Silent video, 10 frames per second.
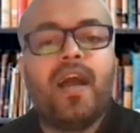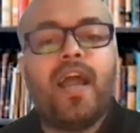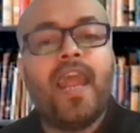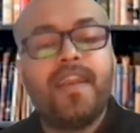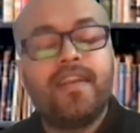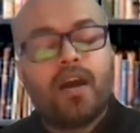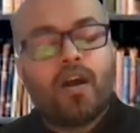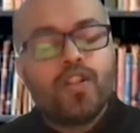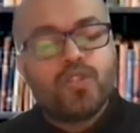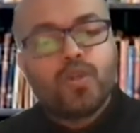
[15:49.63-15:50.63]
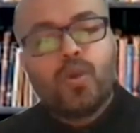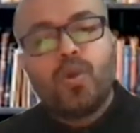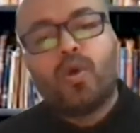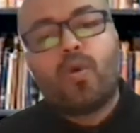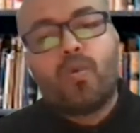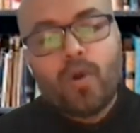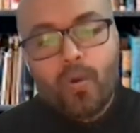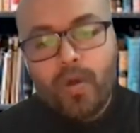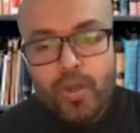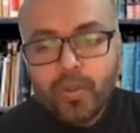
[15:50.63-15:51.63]
and also don't
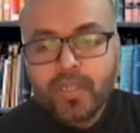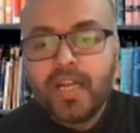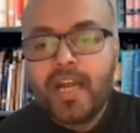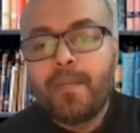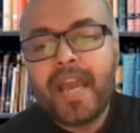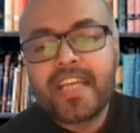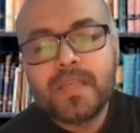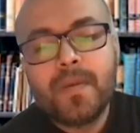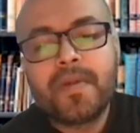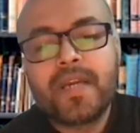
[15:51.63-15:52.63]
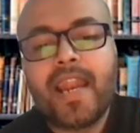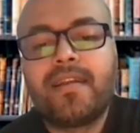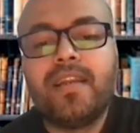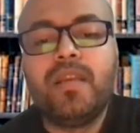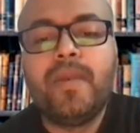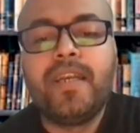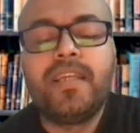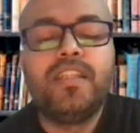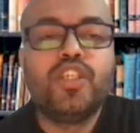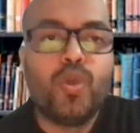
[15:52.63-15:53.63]
overlook maximum character limit
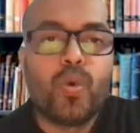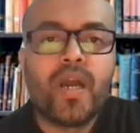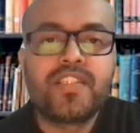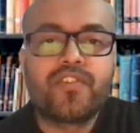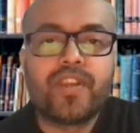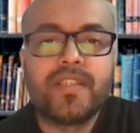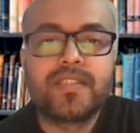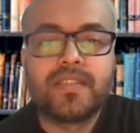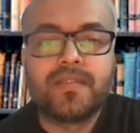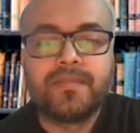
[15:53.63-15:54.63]
in the UI strings.